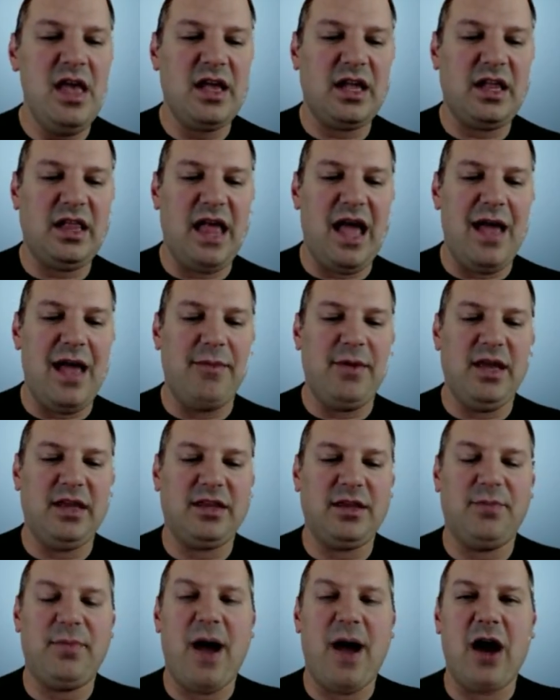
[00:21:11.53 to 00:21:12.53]

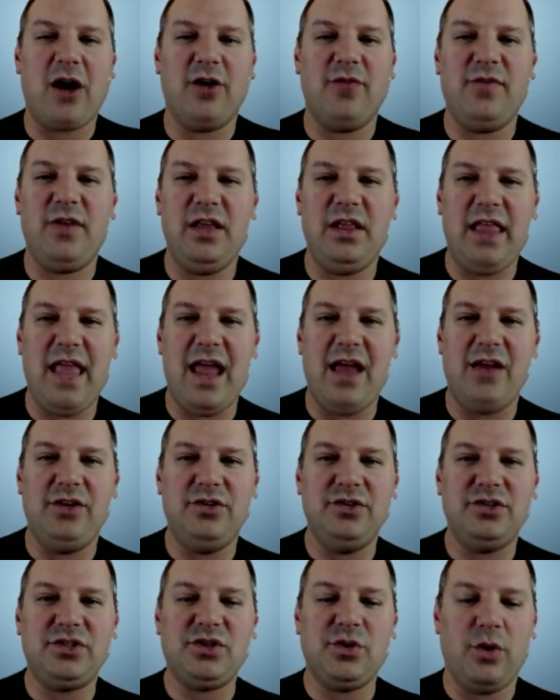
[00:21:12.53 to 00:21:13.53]
climate, topography, land
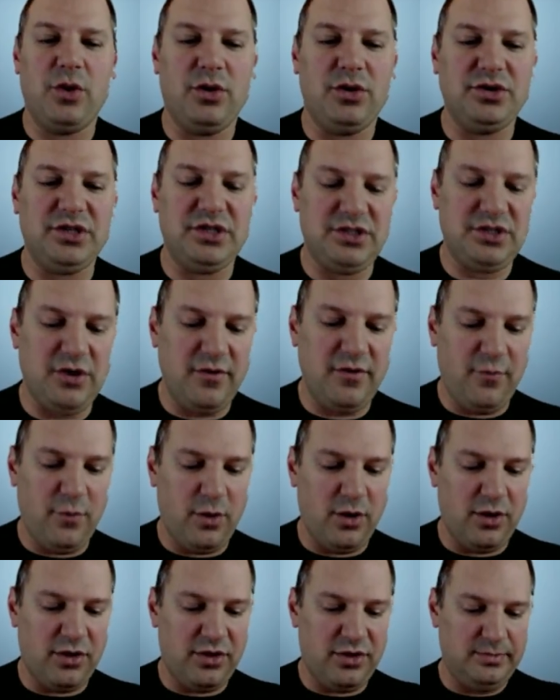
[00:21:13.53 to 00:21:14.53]
use, soils, and so
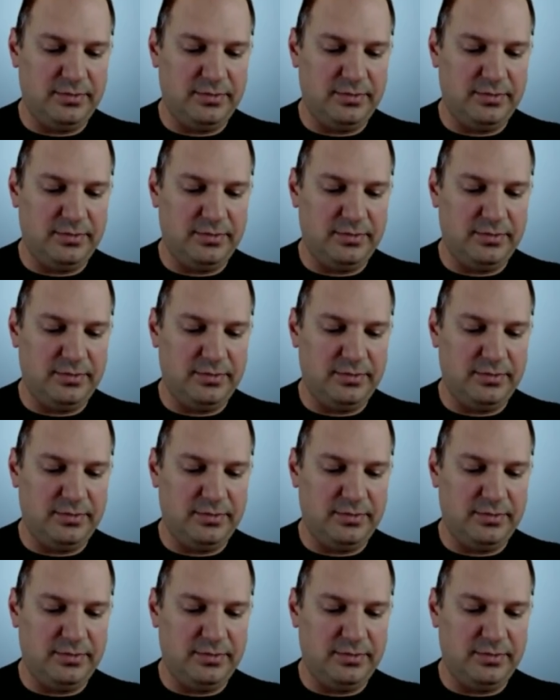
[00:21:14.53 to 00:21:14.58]
forth.